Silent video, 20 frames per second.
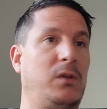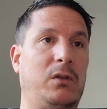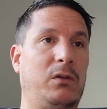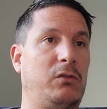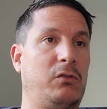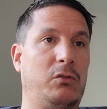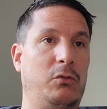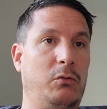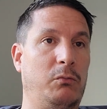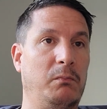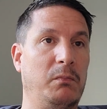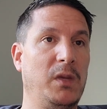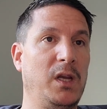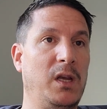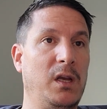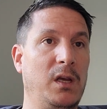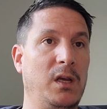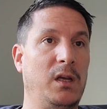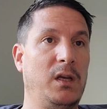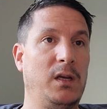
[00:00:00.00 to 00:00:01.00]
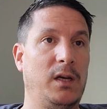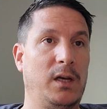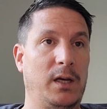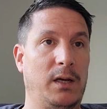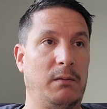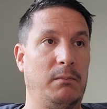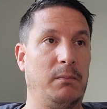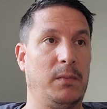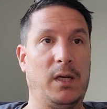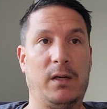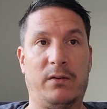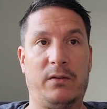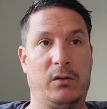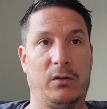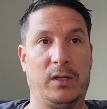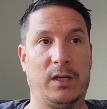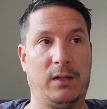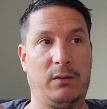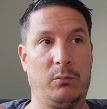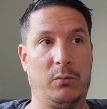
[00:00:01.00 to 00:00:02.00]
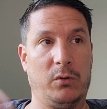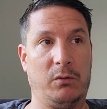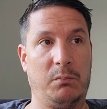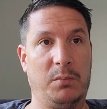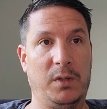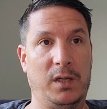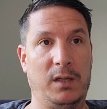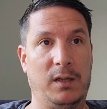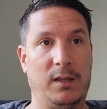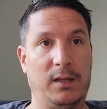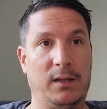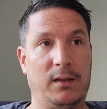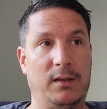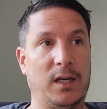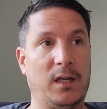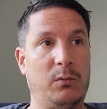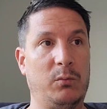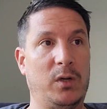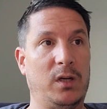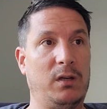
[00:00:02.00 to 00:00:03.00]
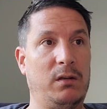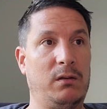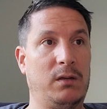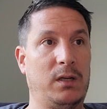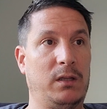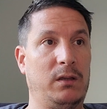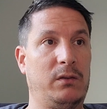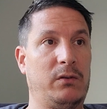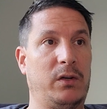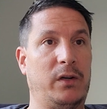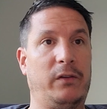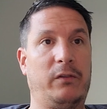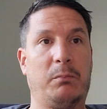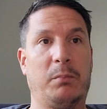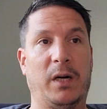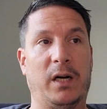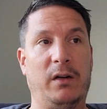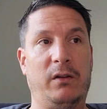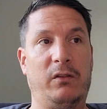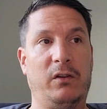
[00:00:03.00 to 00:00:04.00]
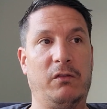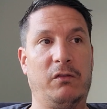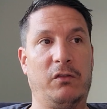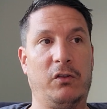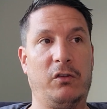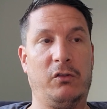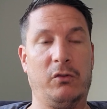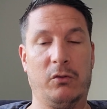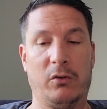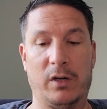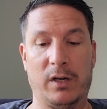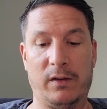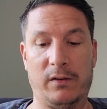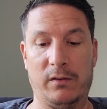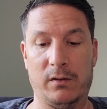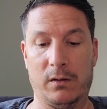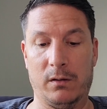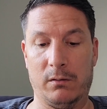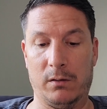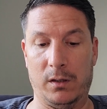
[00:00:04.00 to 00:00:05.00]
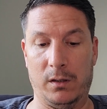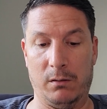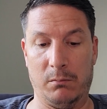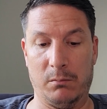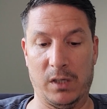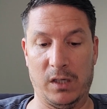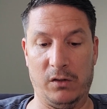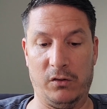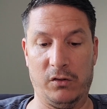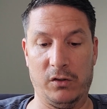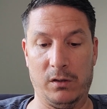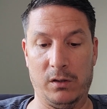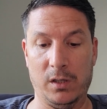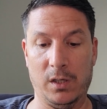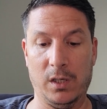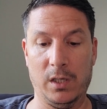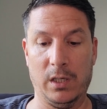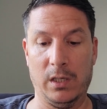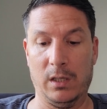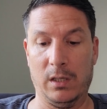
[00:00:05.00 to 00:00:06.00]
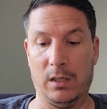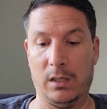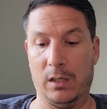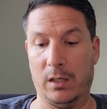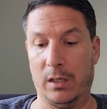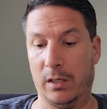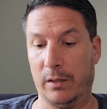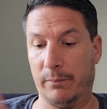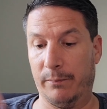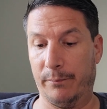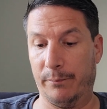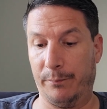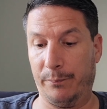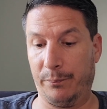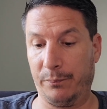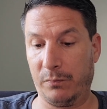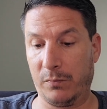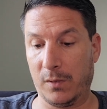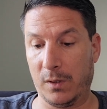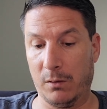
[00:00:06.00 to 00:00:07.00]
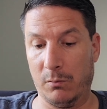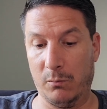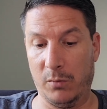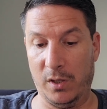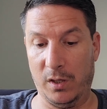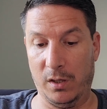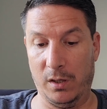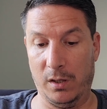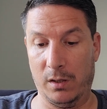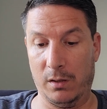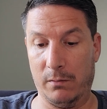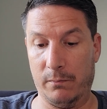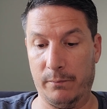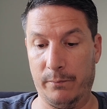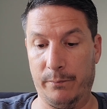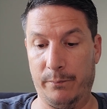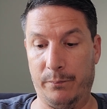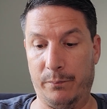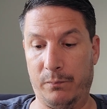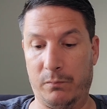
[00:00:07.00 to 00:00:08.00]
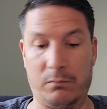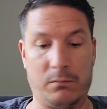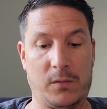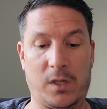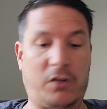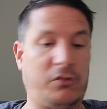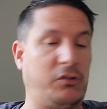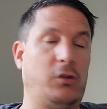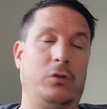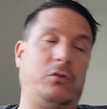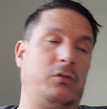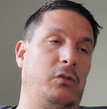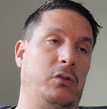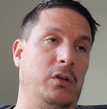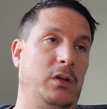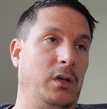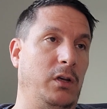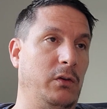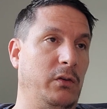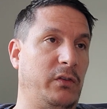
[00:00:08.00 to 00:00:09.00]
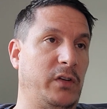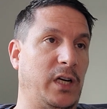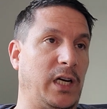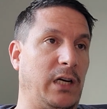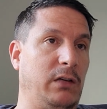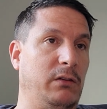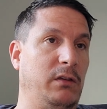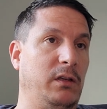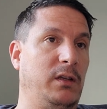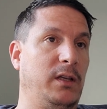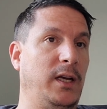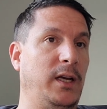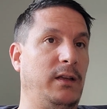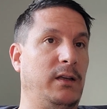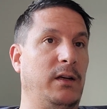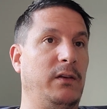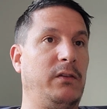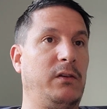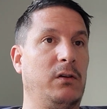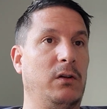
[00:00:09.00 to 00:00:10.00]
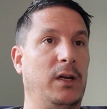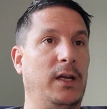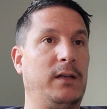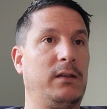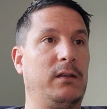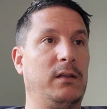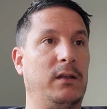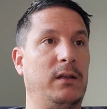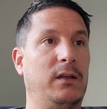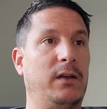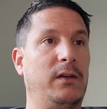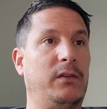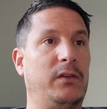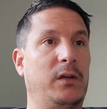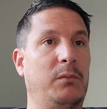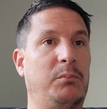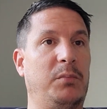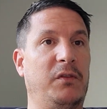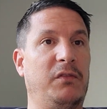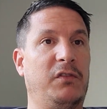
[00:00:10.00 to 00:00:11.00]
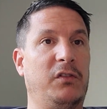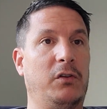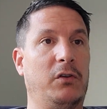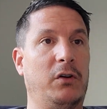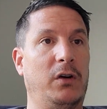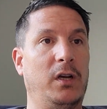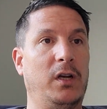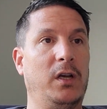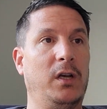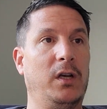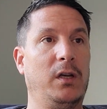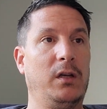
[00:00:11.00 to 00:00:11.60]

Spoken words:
true. So that would be that one. And transparency, for sure, as I already mentioned. We show to the user how the data is collected, as said before.